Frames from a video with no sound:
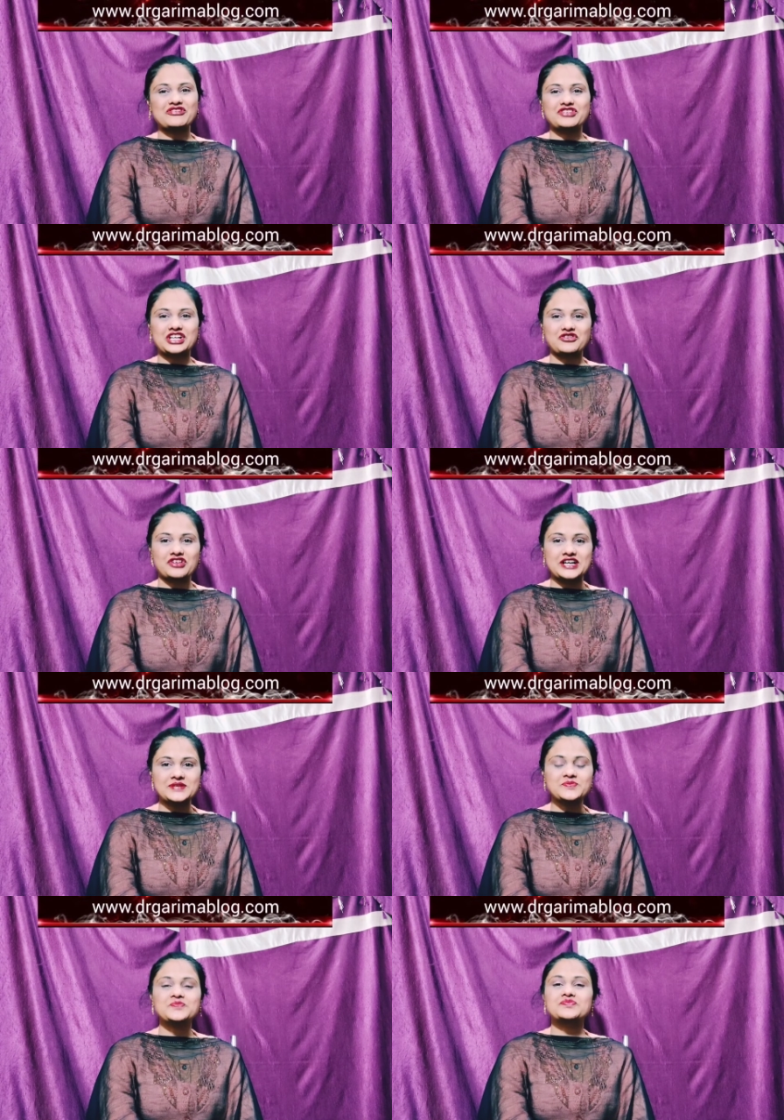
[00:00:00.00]
everyone.
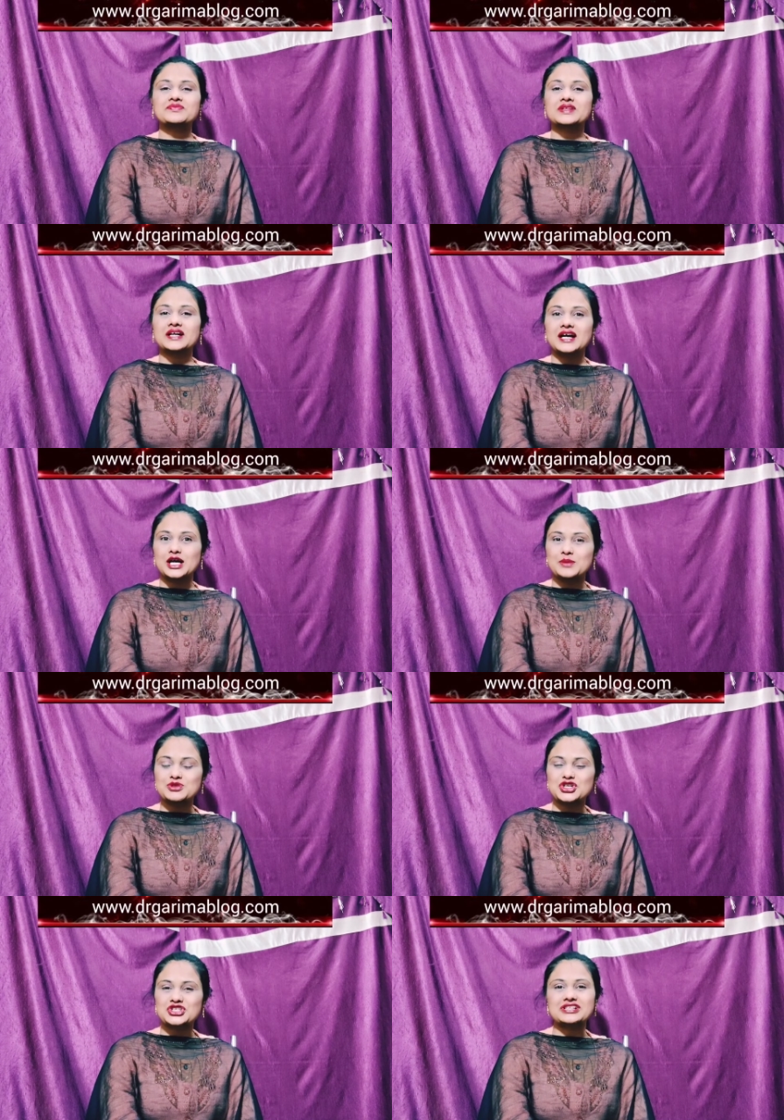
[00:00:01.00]
I'm
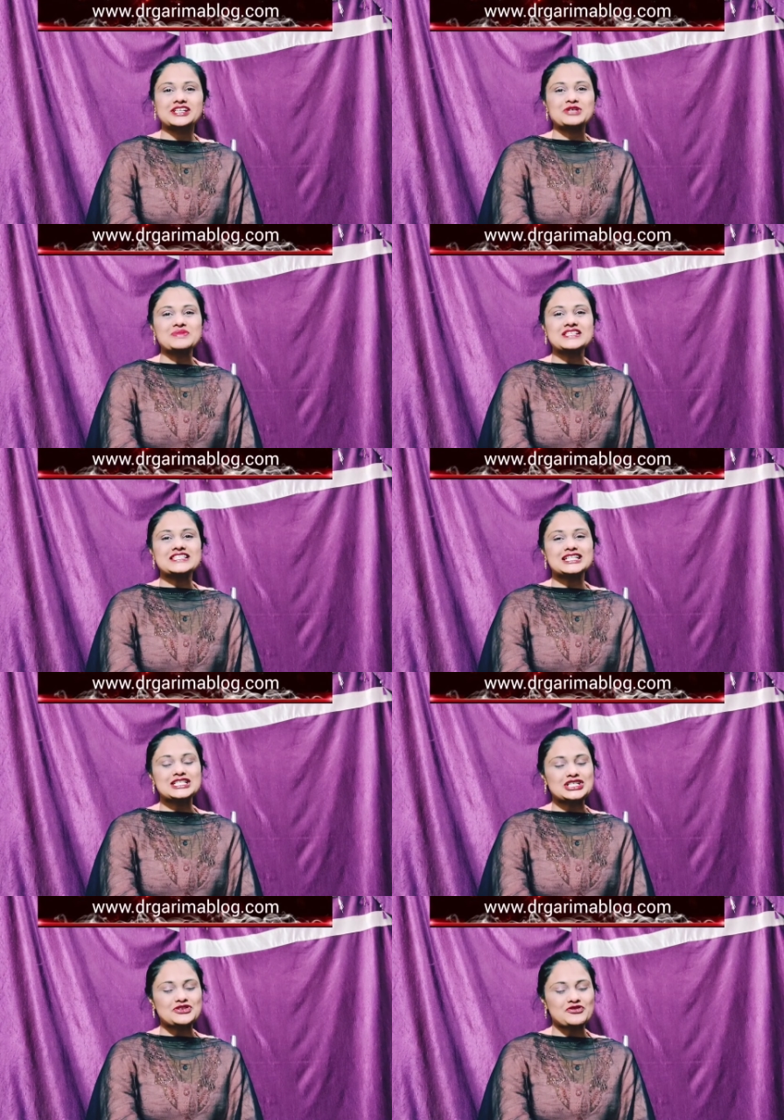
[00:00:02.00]
Dr.Garima
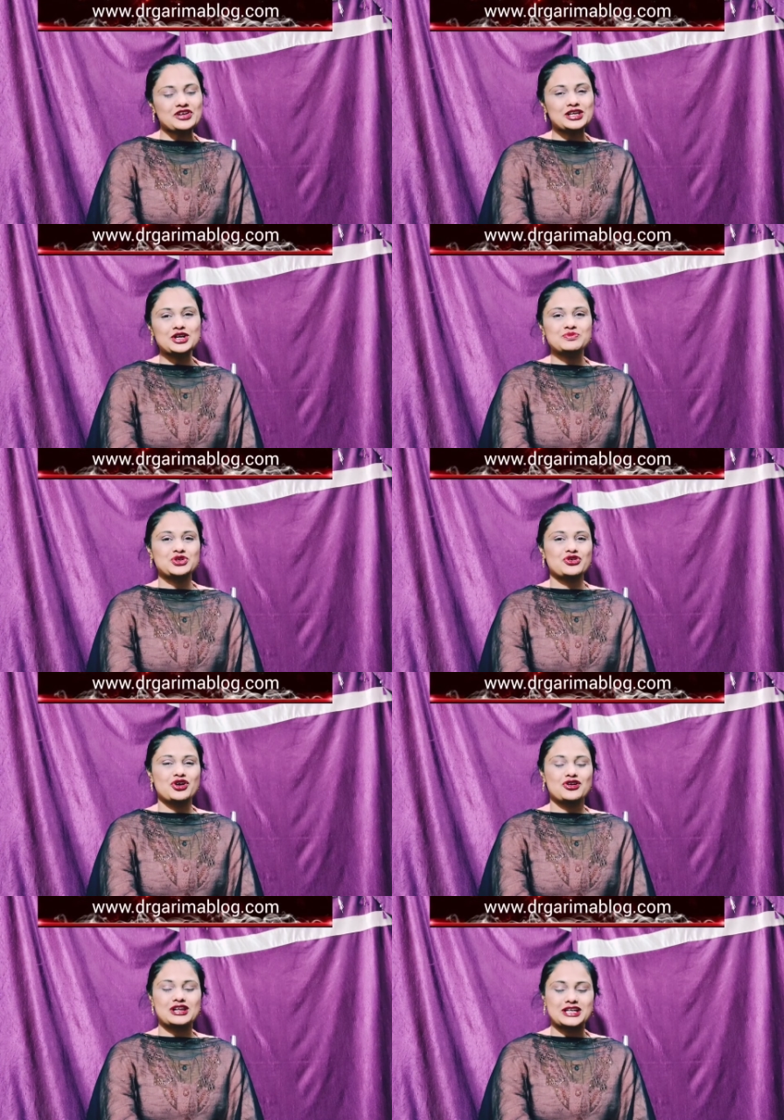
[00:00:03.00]
Welcome you
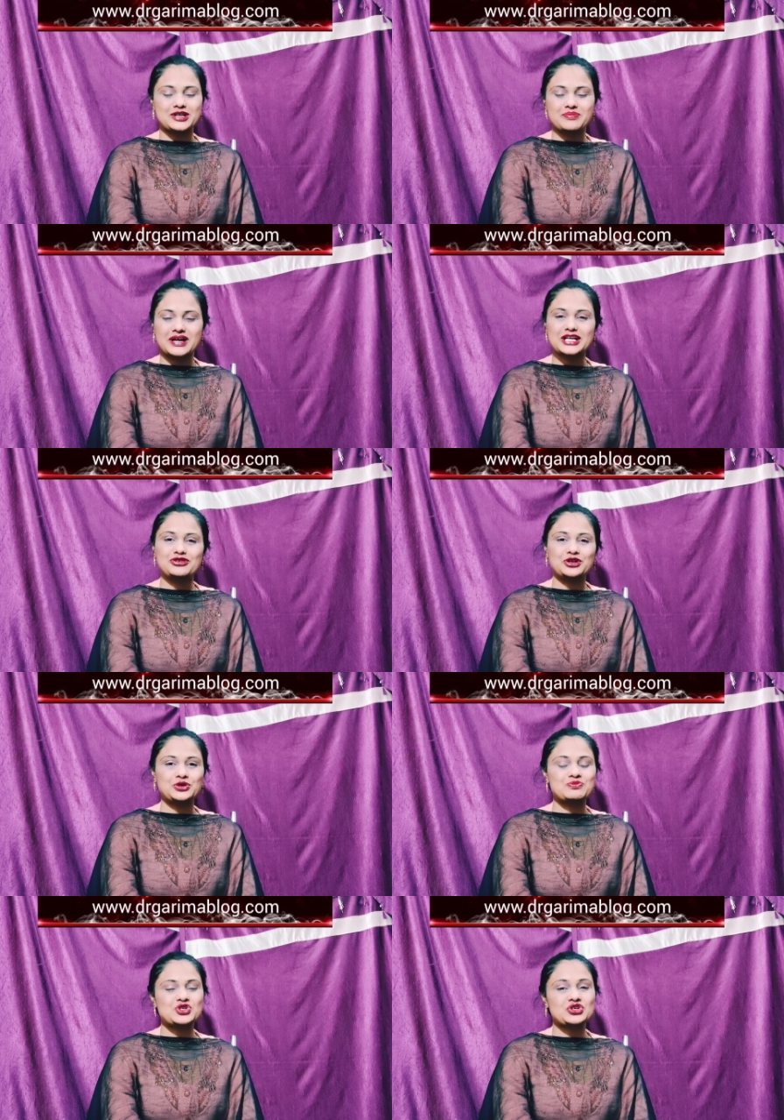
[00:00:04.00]
all in my
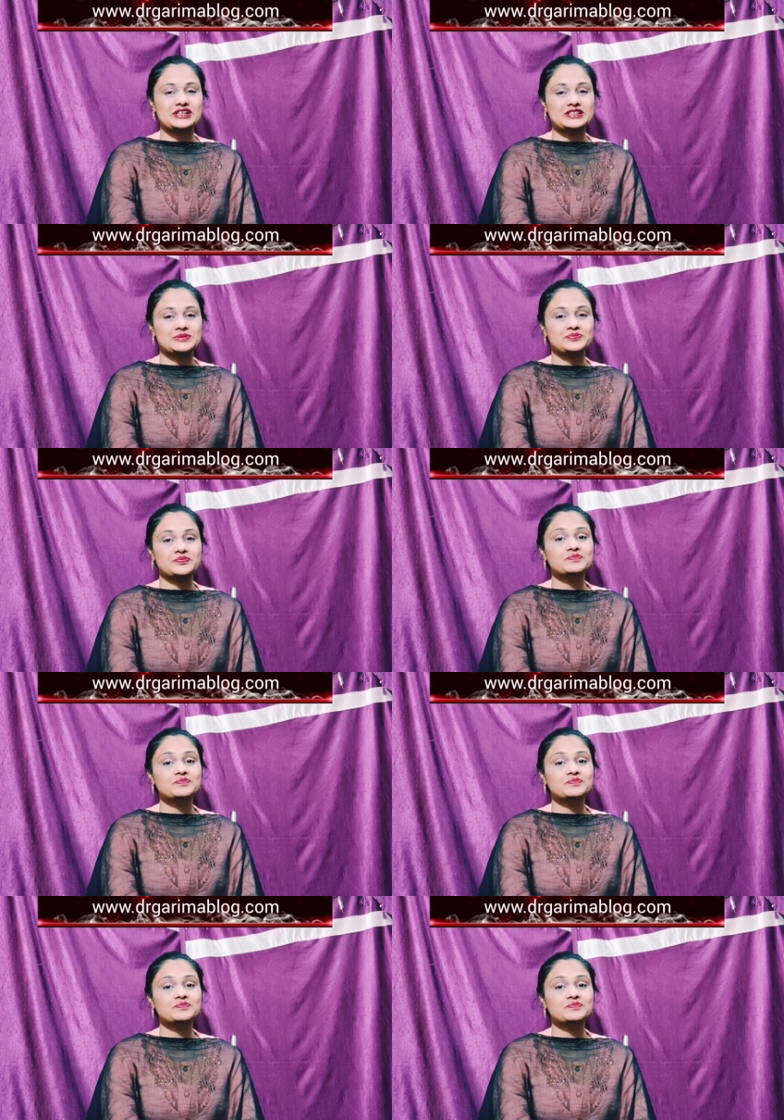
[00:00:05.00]
YouTube channel.